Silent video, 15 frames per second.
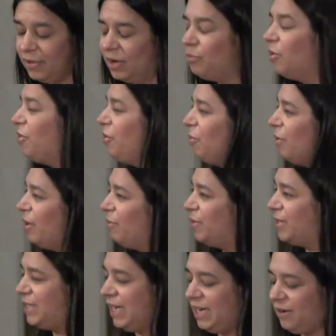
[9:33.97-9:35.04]
I wonder what it
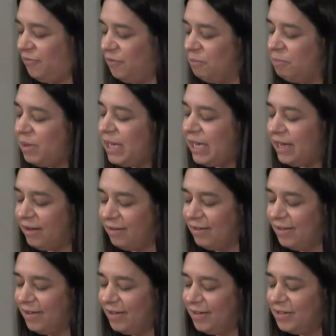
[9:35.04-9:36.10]
would take for me
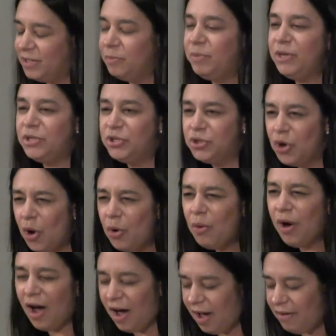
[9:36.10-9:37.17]
to be so
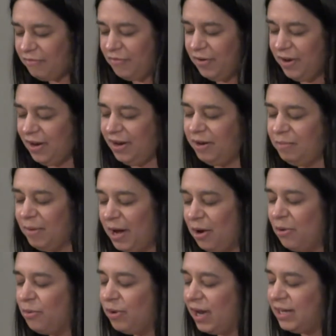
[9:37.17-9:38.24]
confident in my
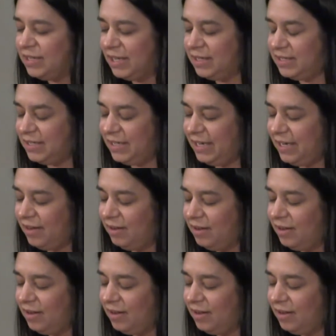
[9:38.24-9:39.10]
own identity